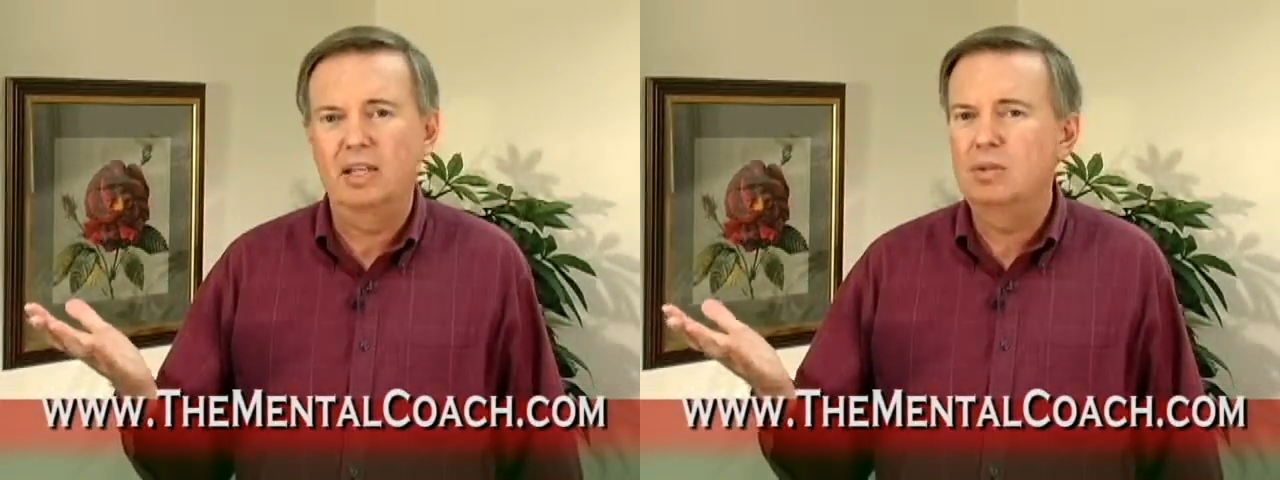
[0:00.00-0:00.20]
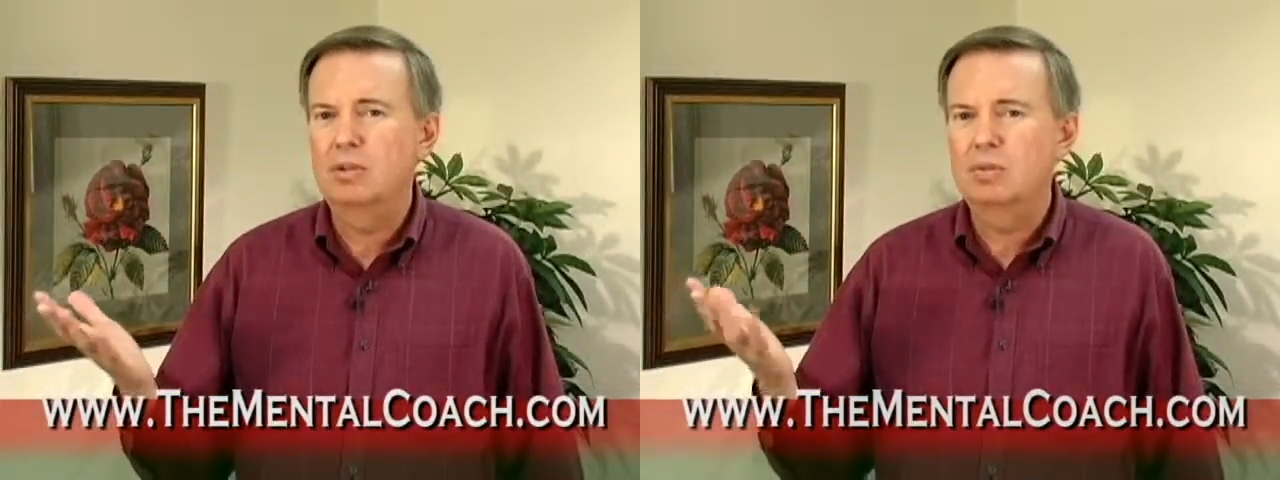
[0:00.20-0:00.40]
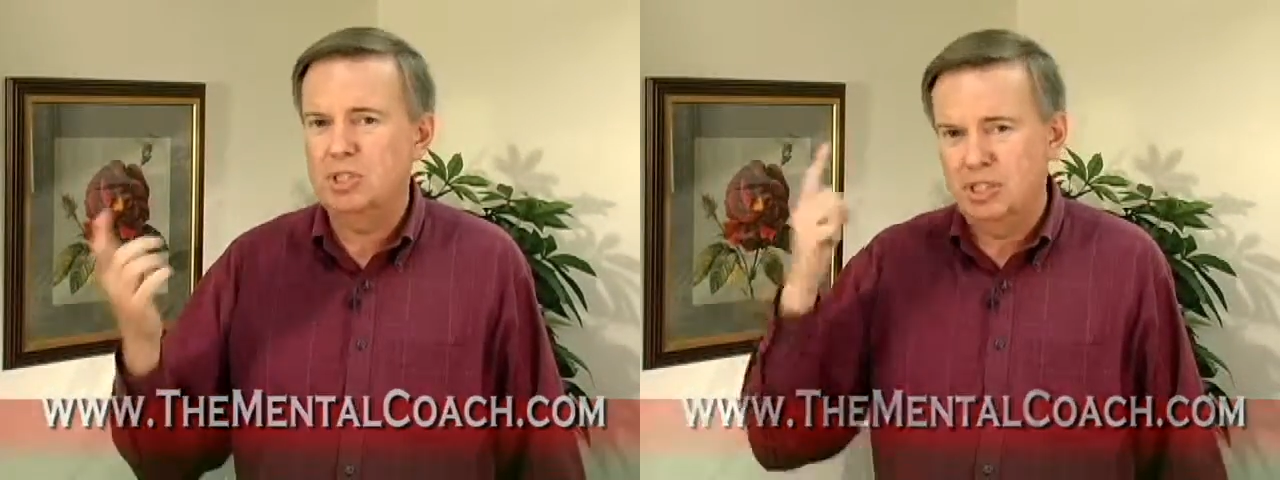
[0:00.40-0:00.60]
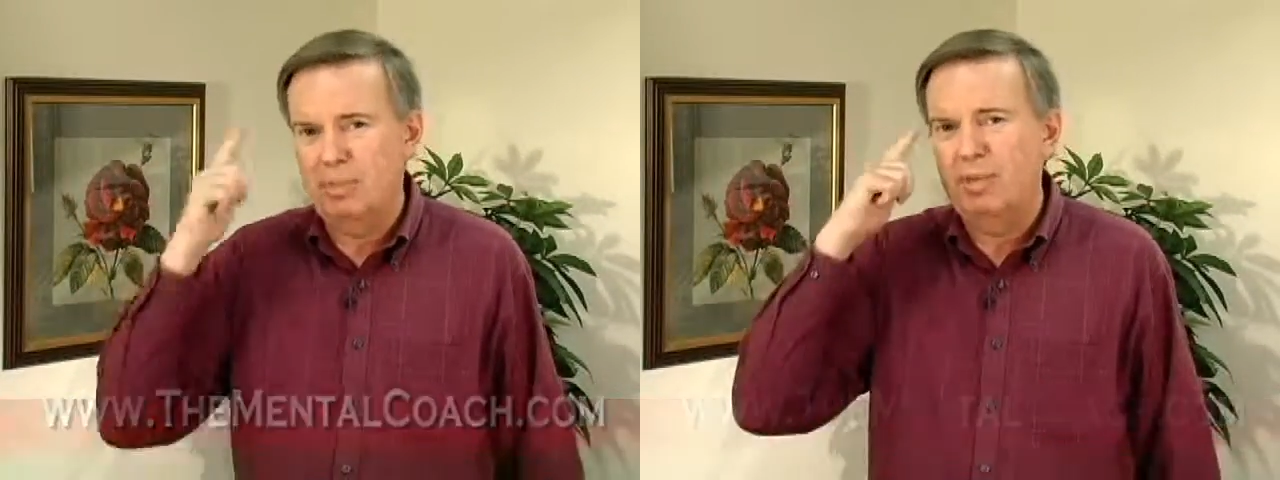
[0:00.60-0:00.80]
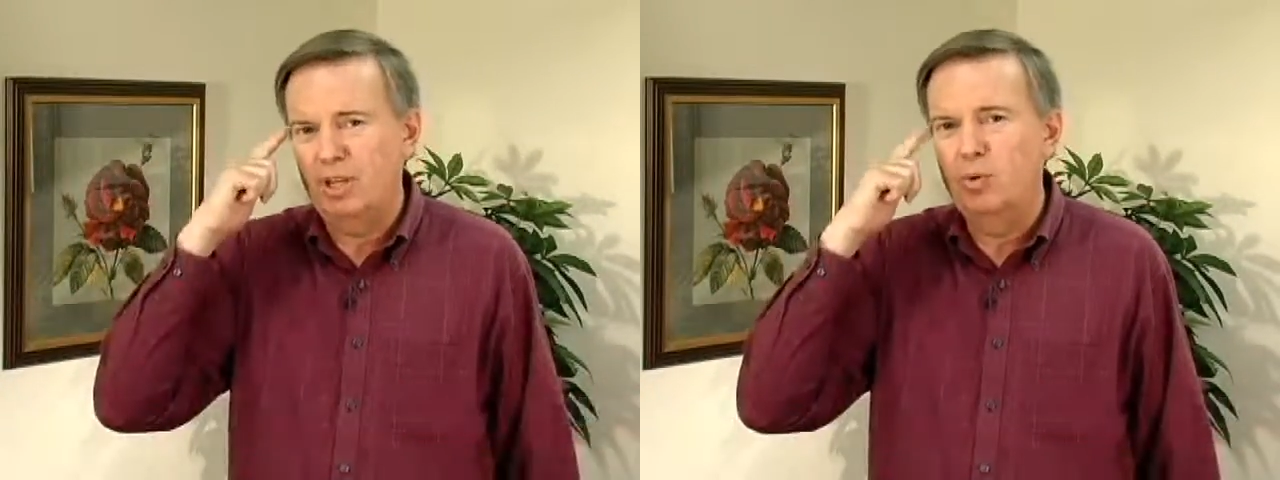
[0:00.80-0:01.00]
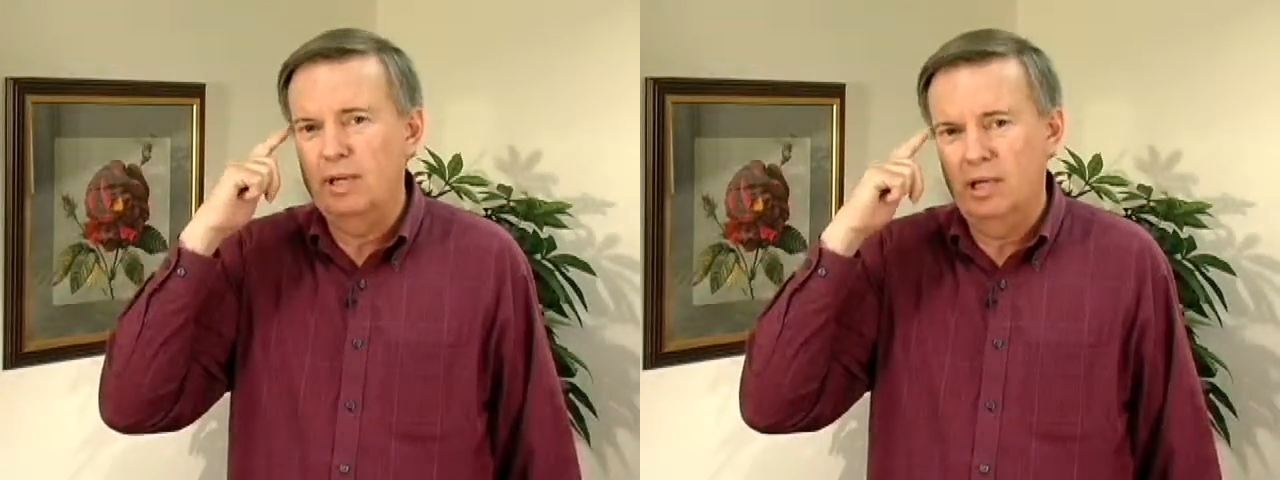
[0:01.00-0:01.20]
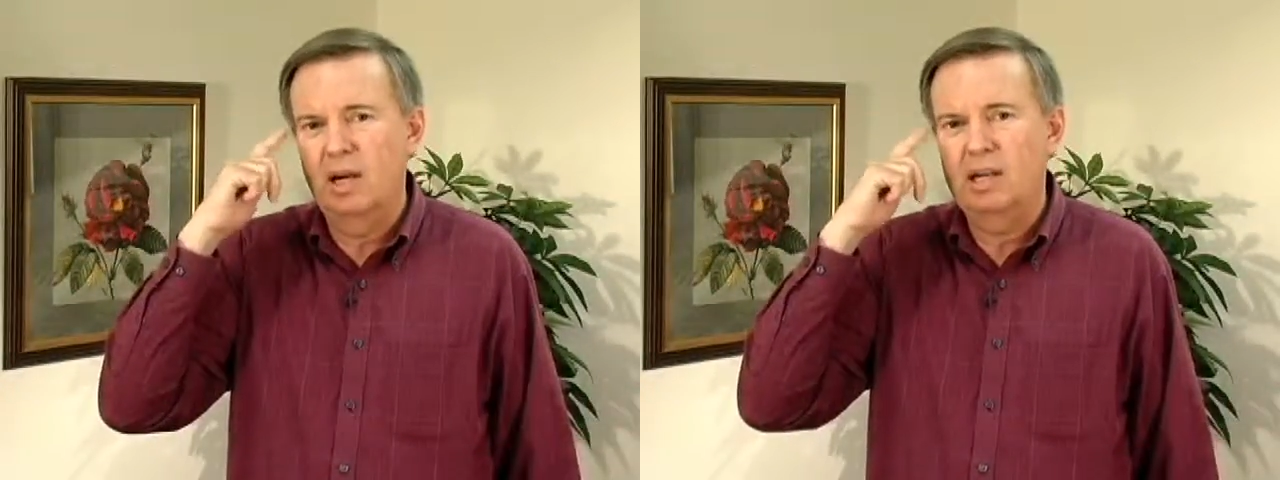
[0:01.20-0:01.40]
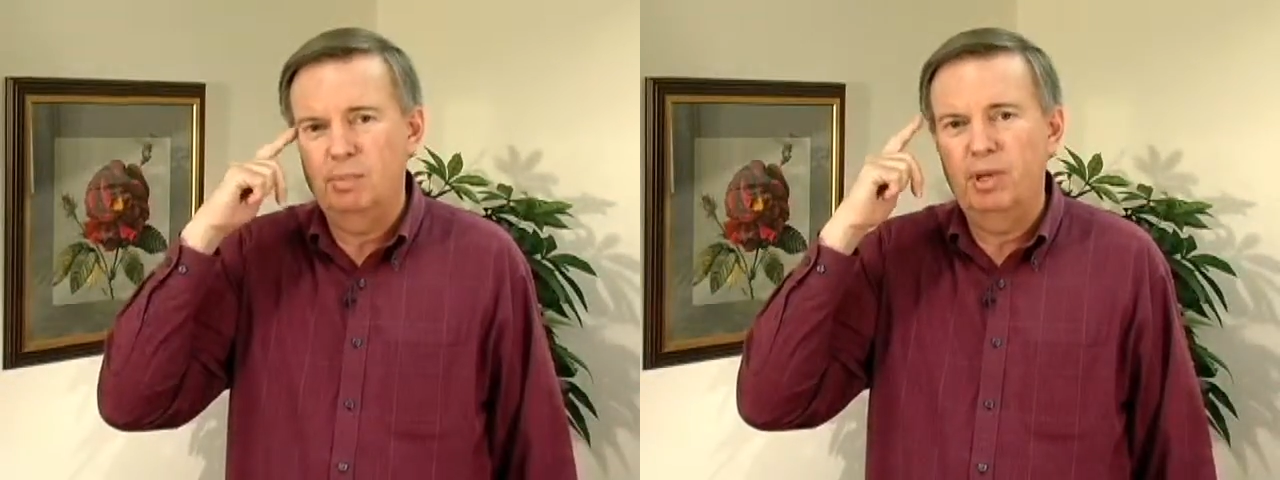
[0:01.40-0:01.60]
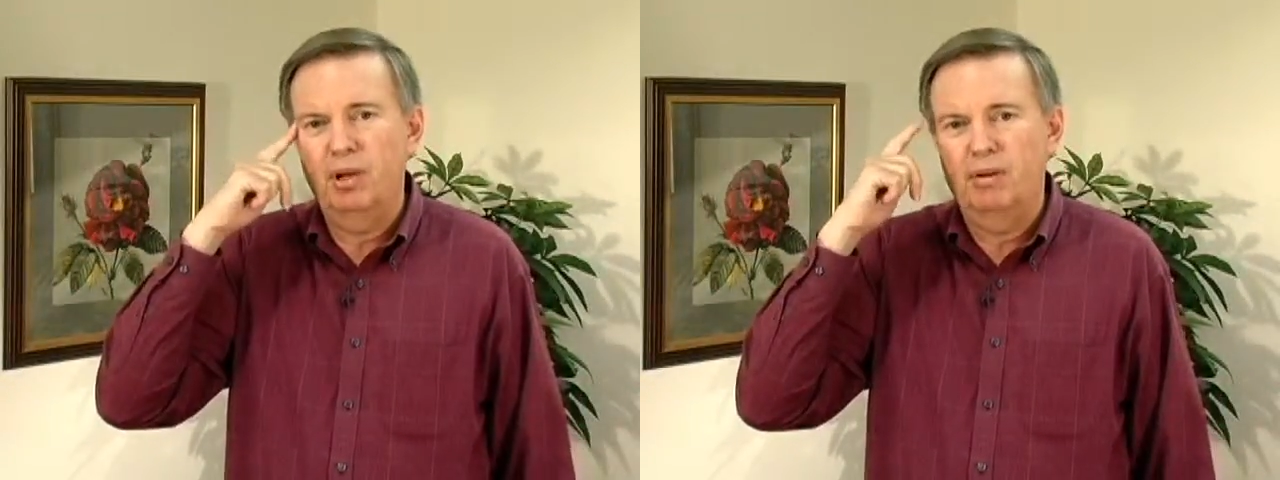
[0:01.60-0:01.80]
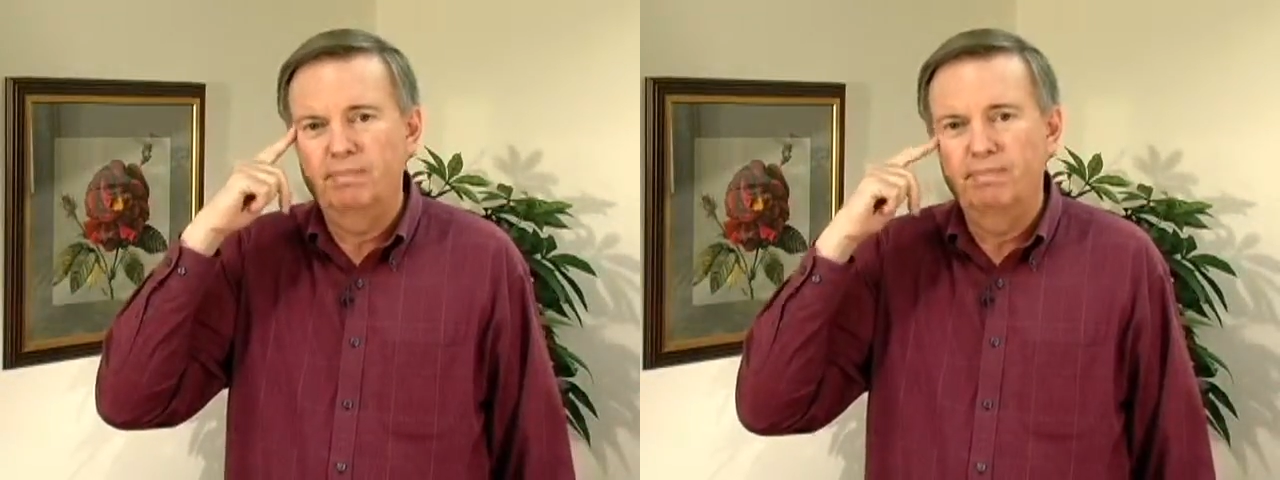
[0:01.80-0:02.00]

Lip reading: I knew there was something going on up here.